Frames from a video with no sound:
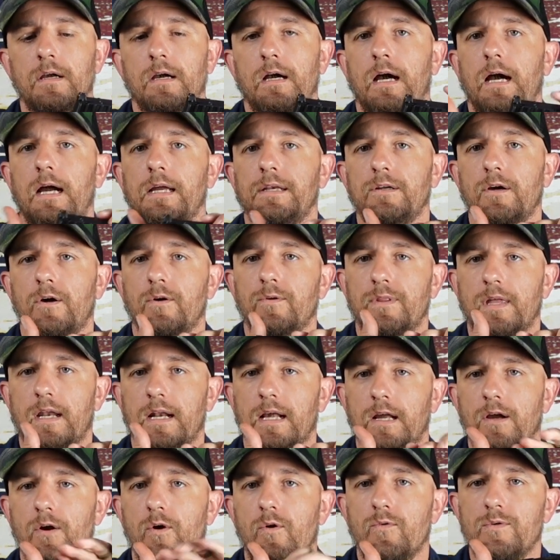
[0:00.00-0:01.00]
I know that
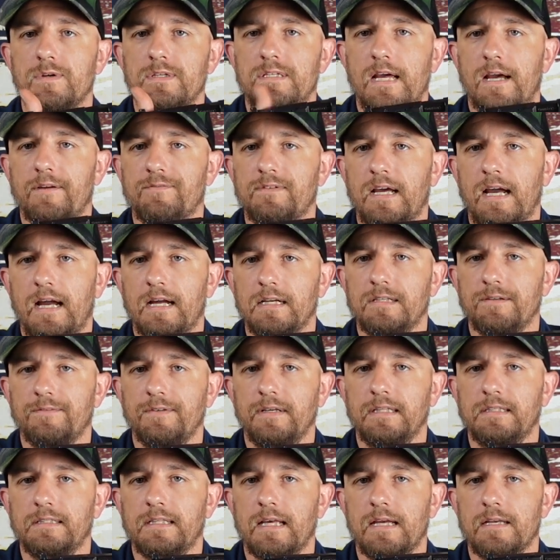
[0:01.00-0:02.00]
I always have to
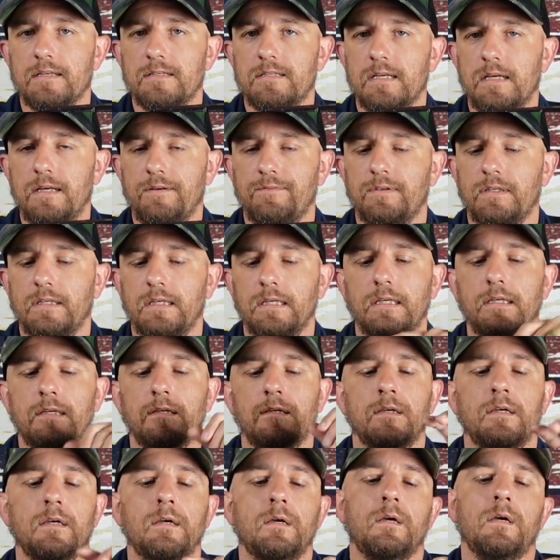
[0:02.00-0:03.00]
activate that safety.
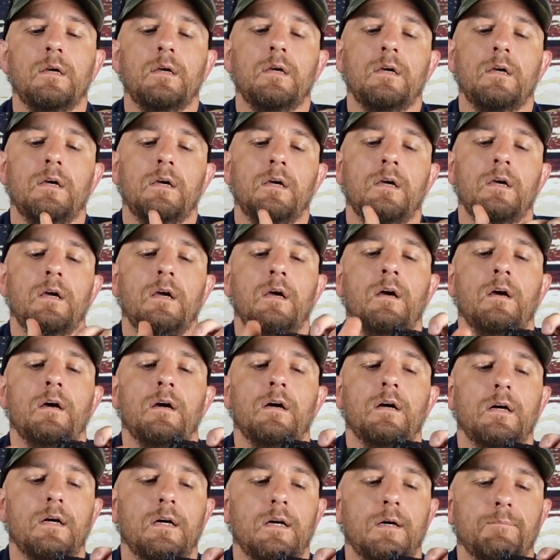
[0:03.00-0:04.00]

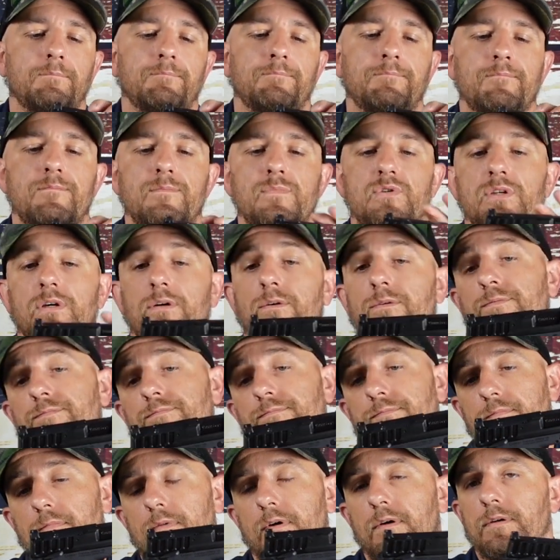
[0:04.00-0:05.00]
So,
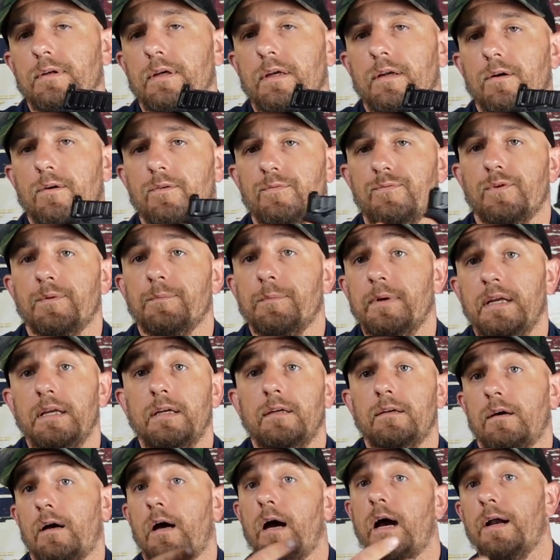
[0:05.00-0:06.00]
you know, for
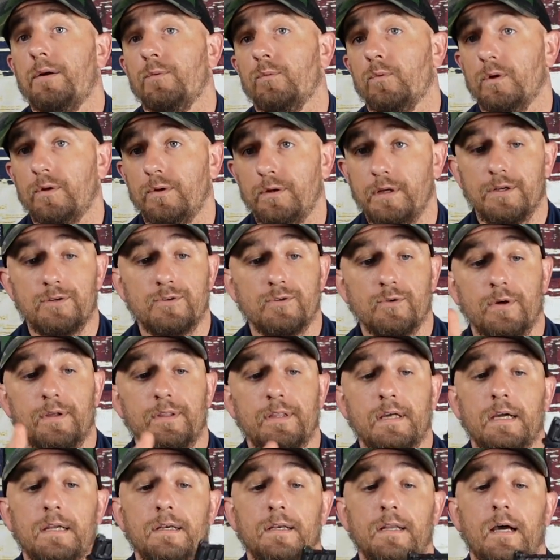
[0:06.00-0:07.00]
me, I really enjoy
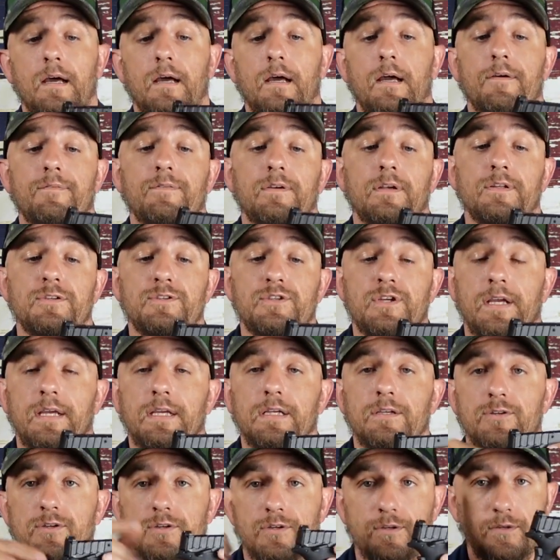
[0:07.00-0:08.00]
that, not having to
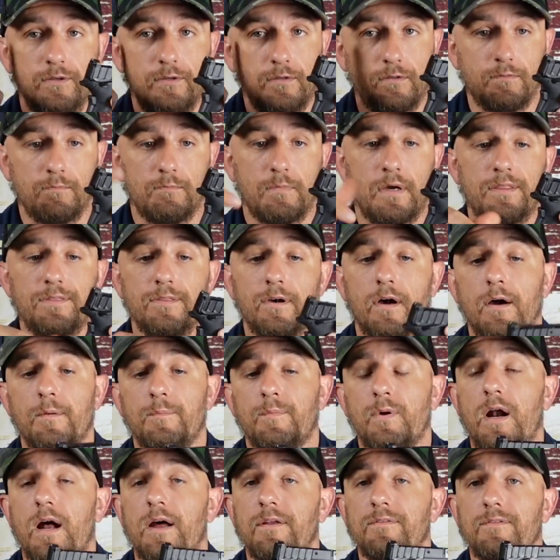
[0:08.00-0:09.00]
change my thought
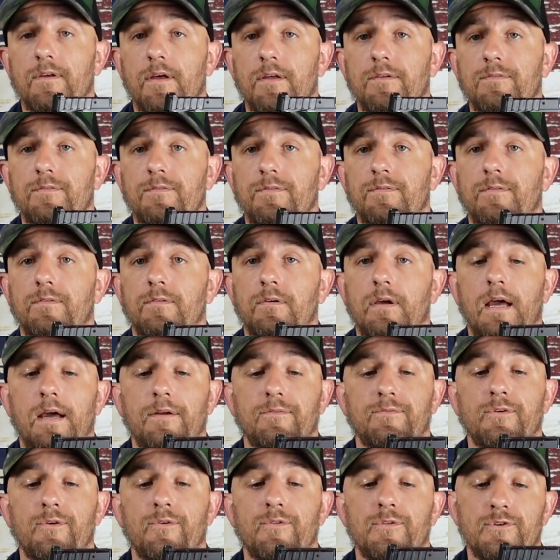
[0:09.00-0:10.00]
process
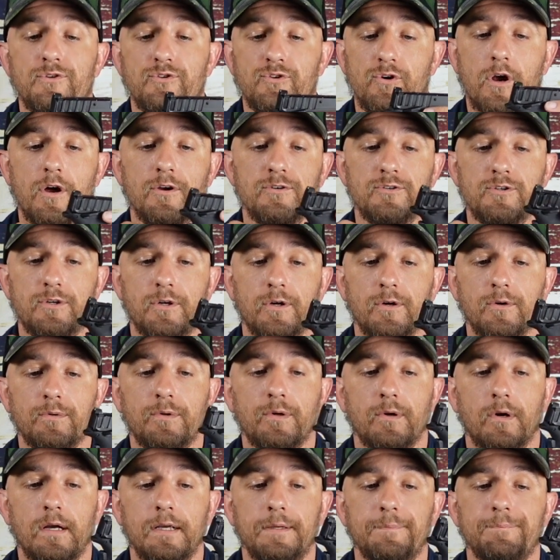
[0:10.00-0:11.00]
after the draw
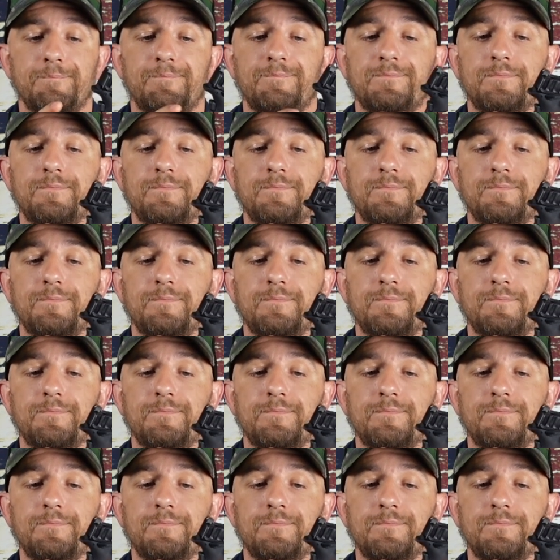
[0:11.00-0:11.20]
stroke, right?